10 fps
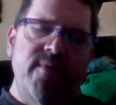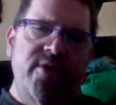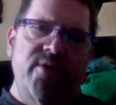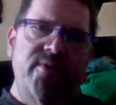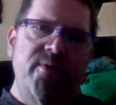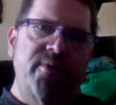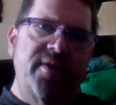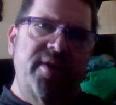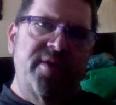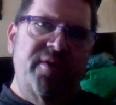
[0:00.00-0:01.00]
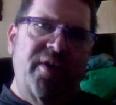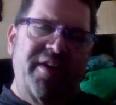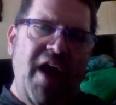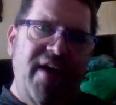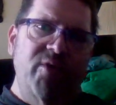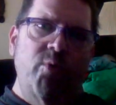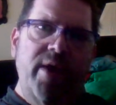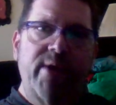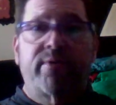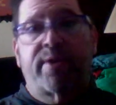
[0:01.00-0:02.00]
and you know, and Halloween was.